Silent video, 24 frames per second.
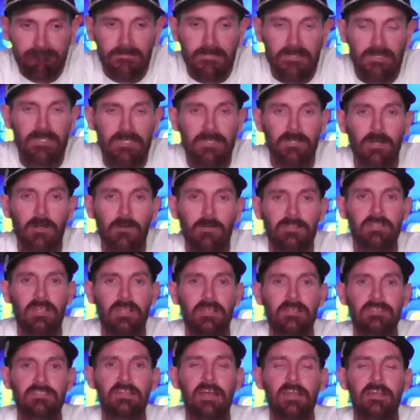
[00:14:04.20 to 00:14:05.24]

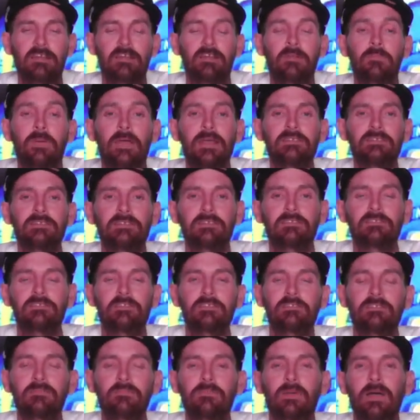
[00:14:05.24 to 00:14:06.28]
it's not an amazing
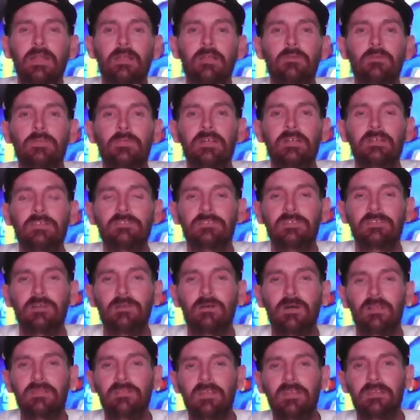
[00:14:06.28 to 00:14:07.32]
season by no means. So
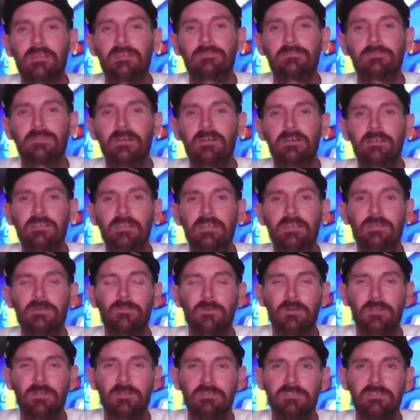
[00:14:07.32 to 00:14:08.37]
I think there again,
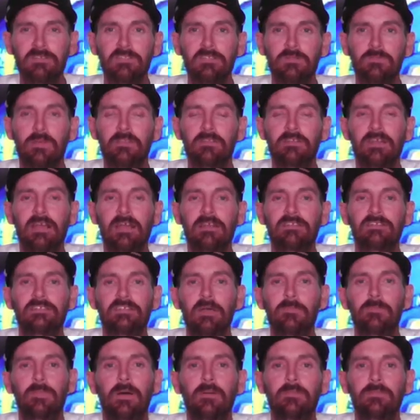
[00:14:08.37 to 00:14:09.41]
we're going to see some other guys
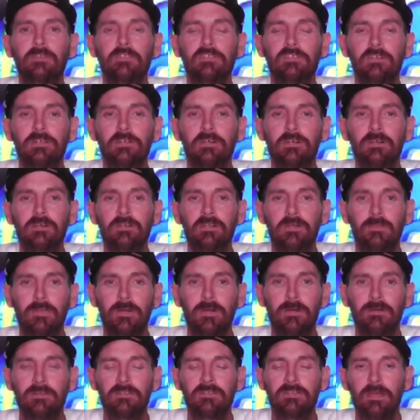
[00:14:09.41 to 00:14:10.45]
step up this year
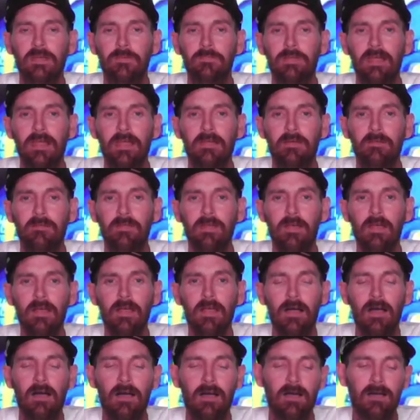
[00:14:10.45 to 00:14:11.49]
compared to step down.
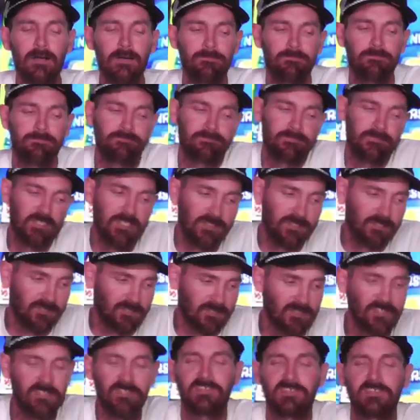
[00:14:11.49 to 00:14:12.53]

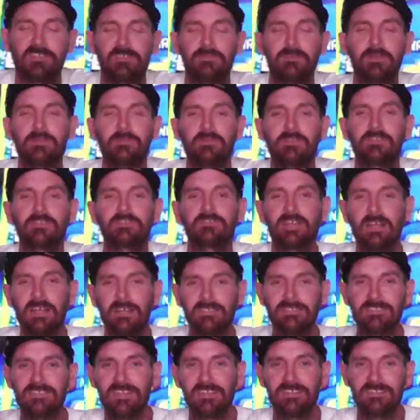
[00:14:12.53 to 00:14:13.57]
Cindric's just going to be one of those
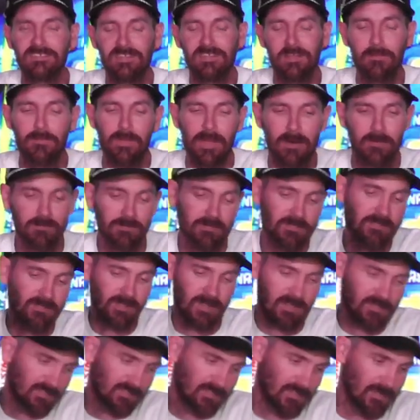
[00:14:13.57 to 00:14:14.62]
guys that take a step backwards. And
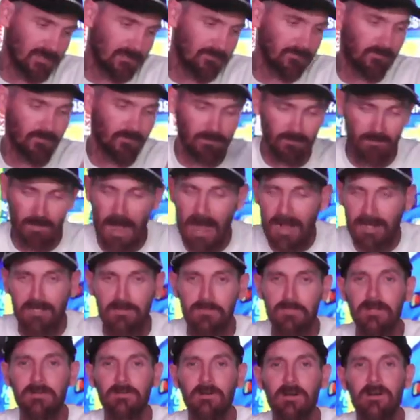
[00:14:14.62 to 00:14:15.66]
like I said, I could
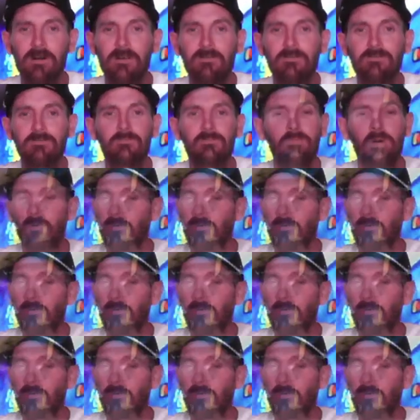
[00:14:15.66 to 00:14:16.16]
be wrong, but